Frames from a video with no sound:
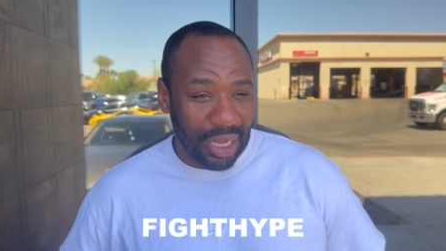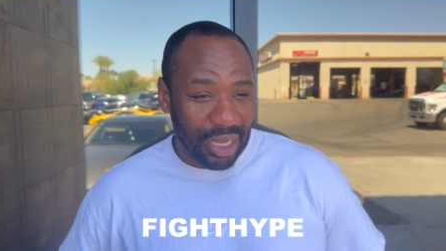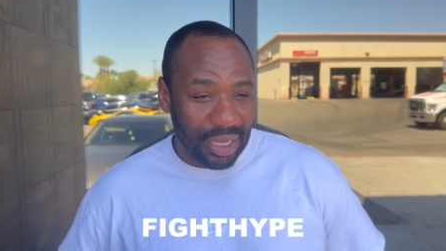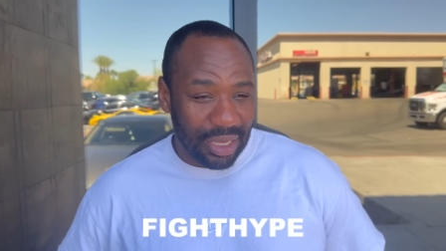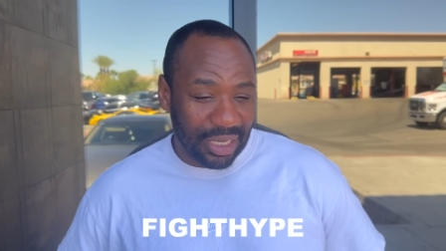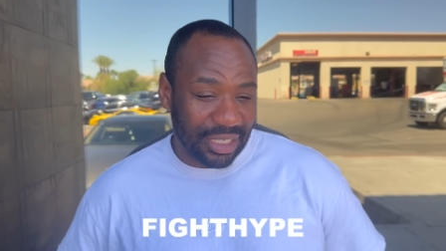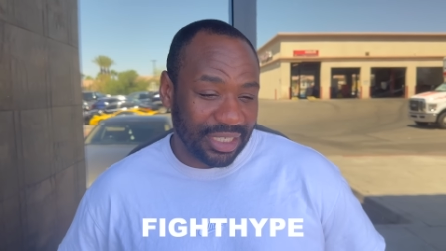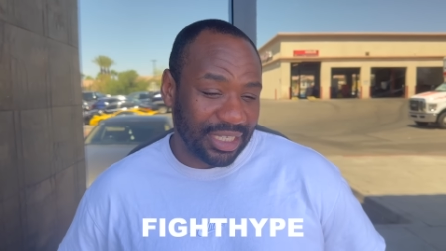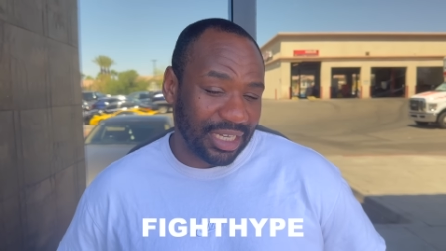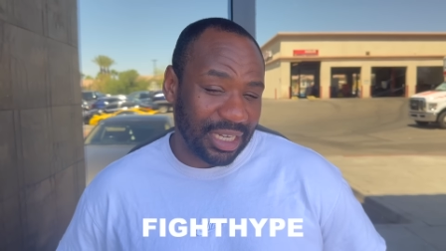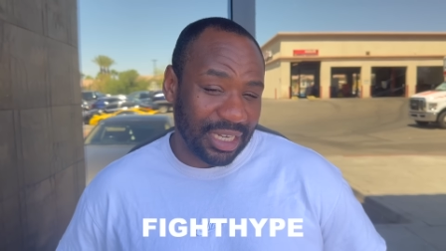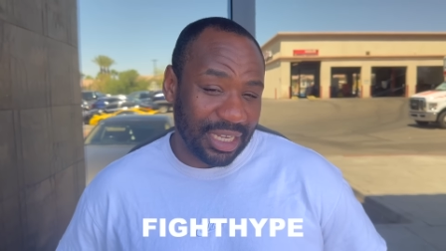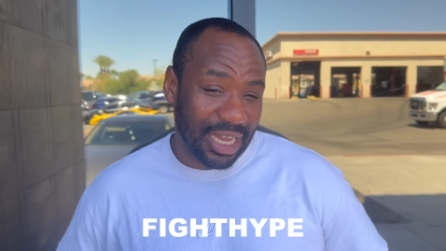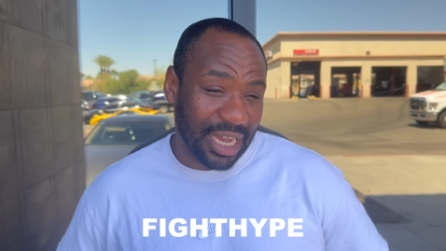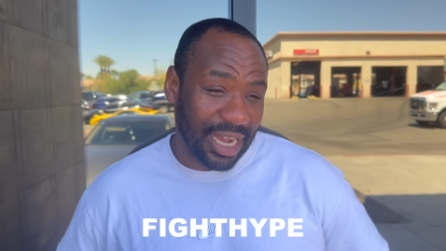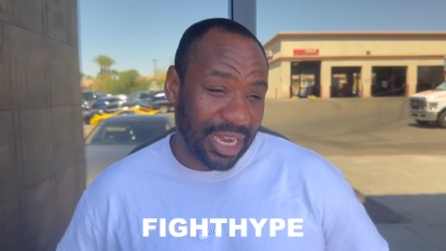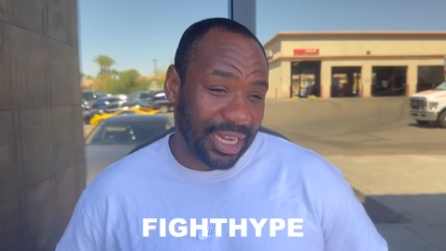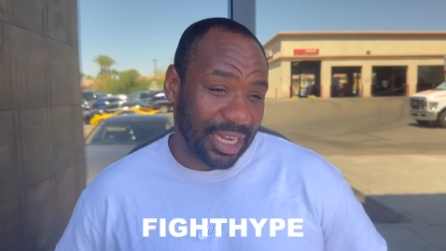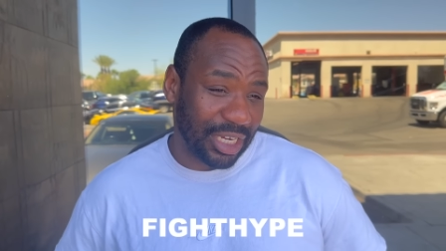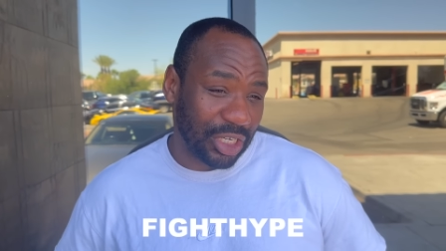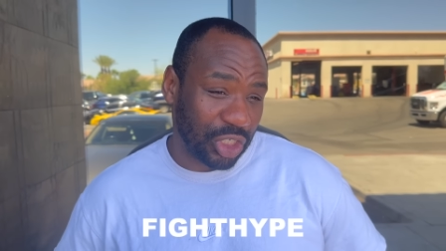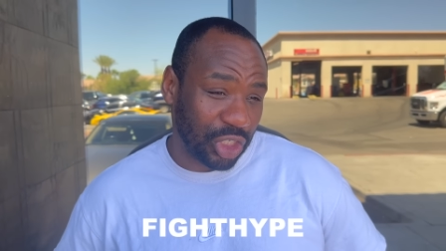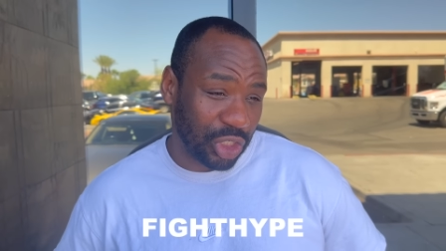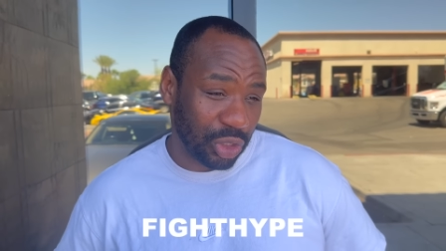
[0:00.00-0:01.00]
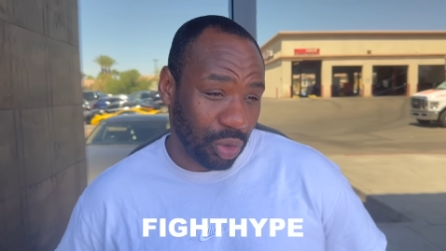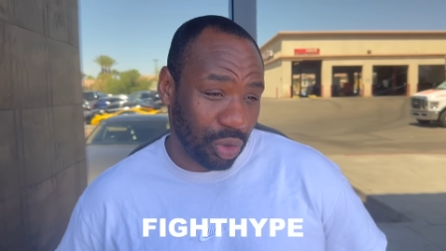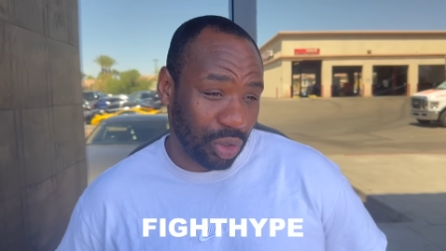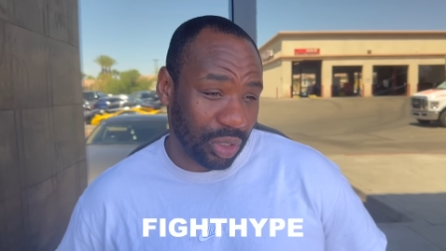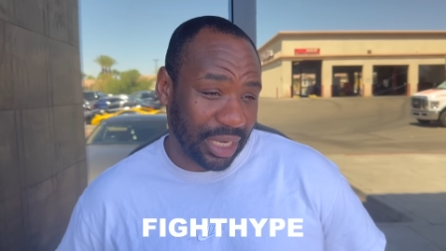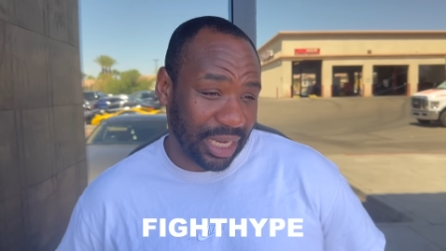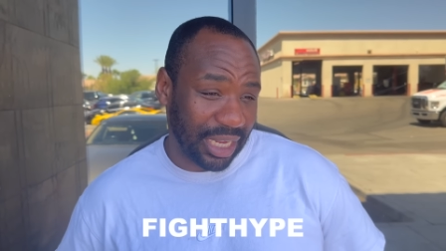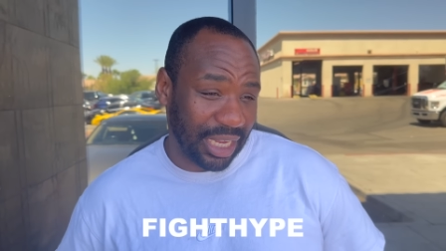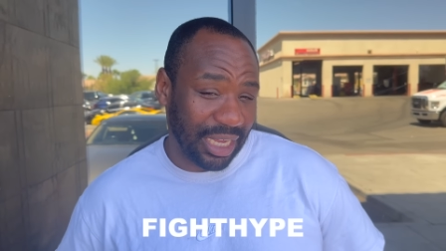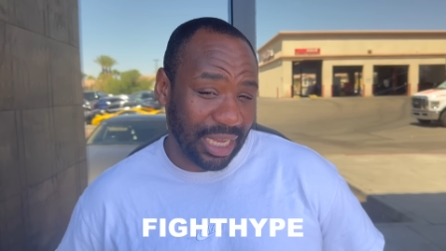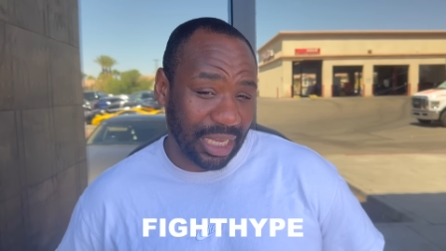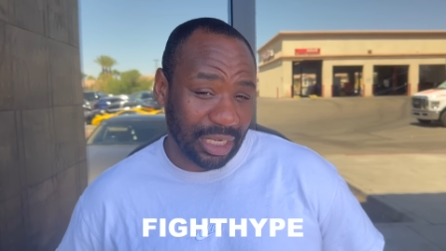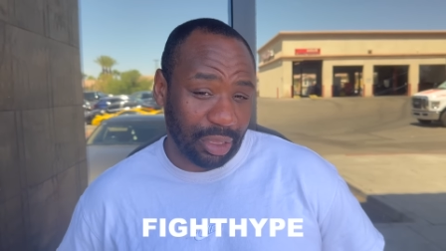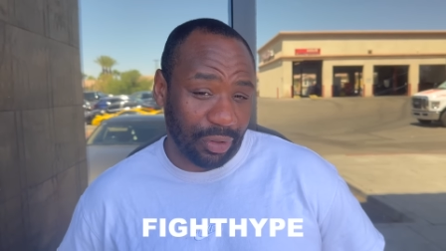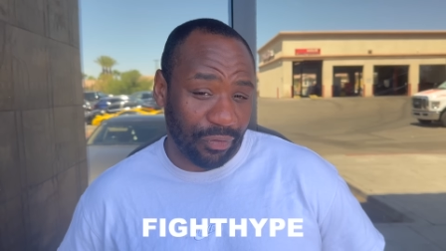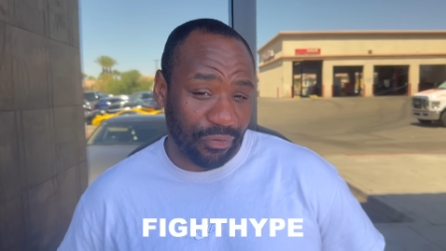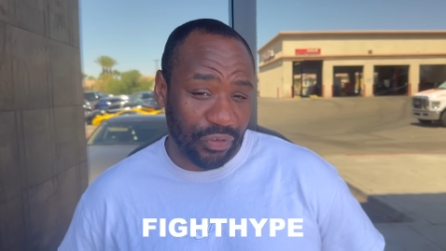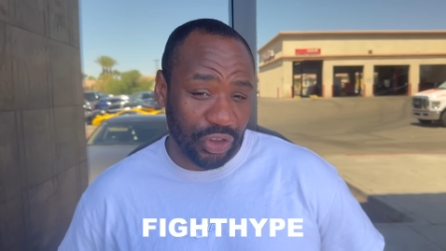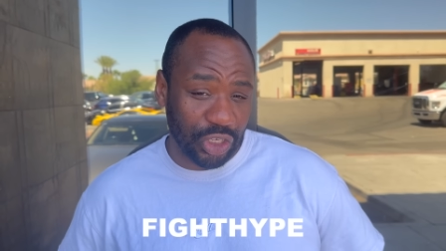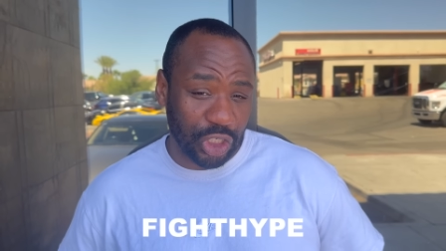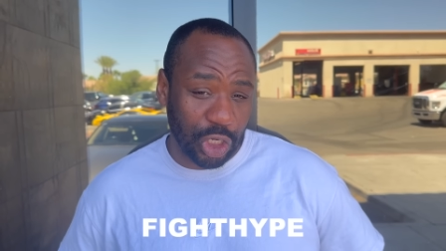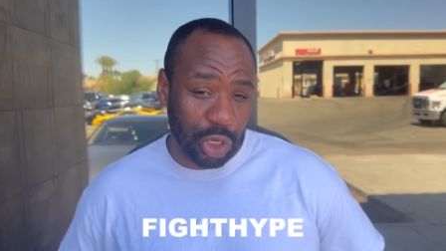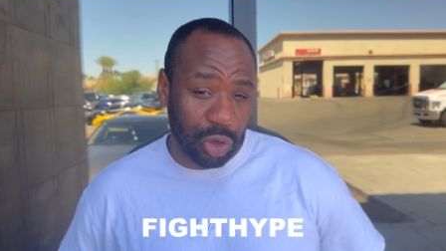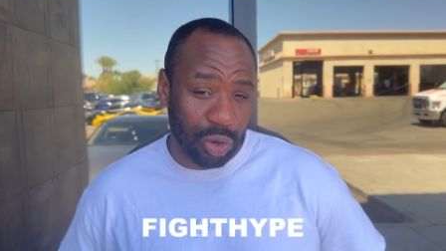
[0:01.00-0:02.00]
Let's get a guy that's short that he got the
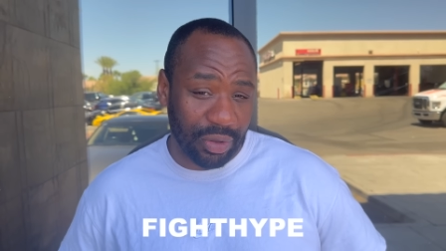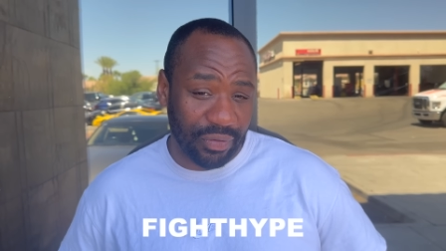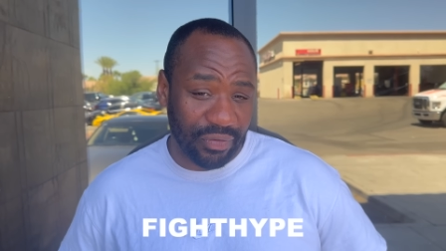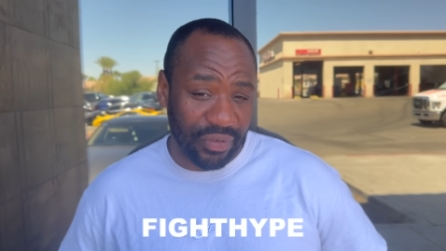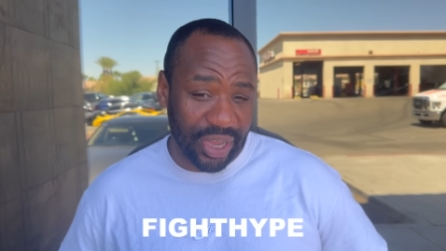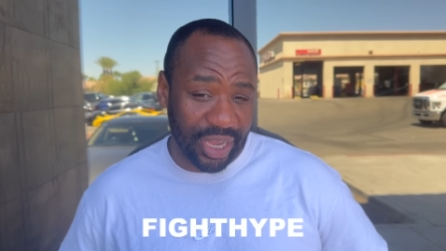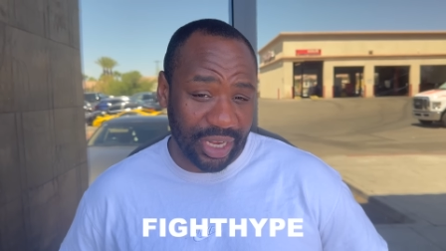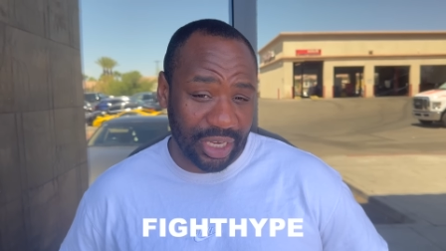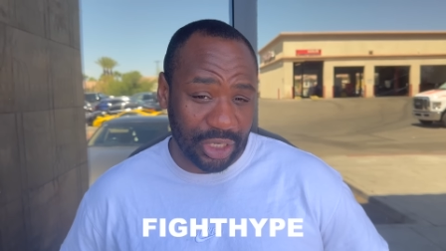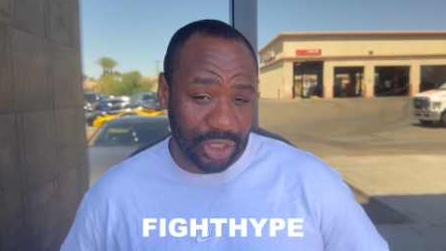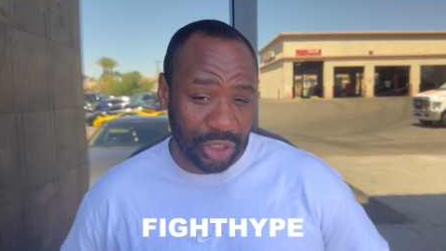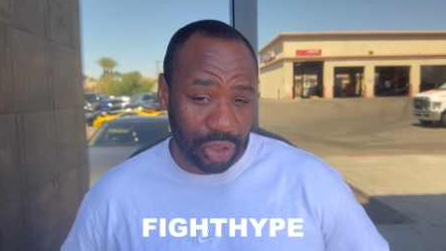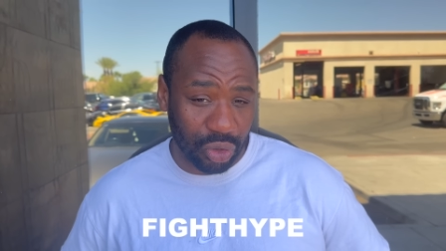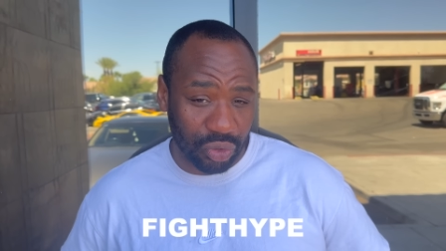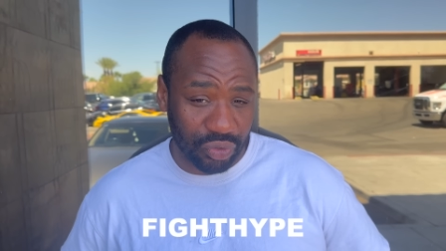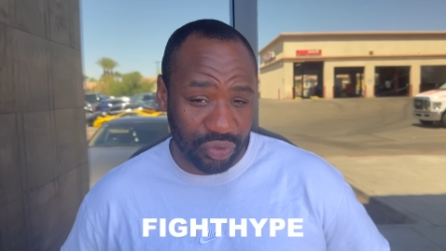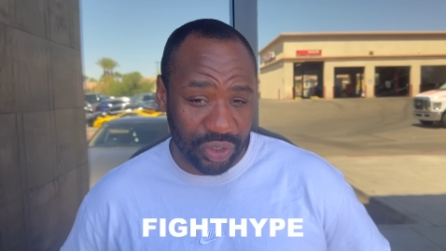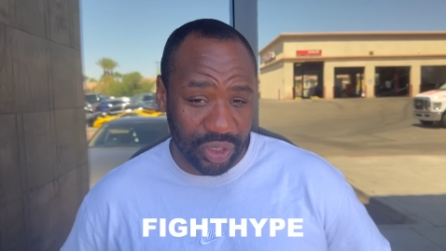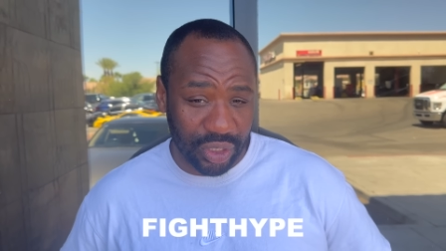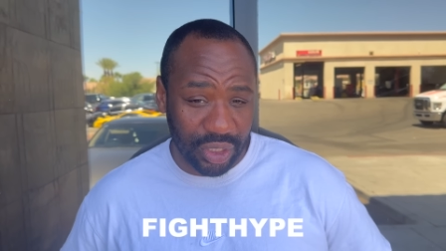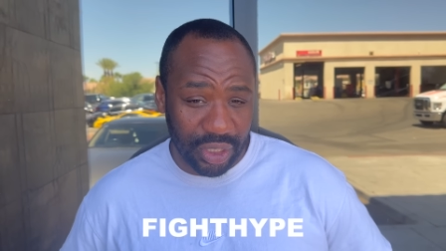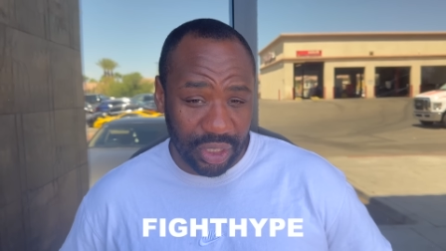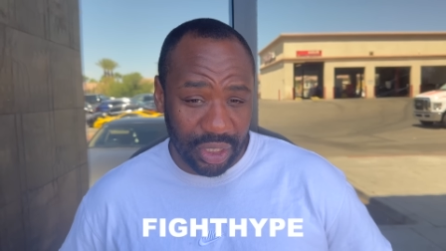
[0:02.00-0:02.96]
physical advantage over.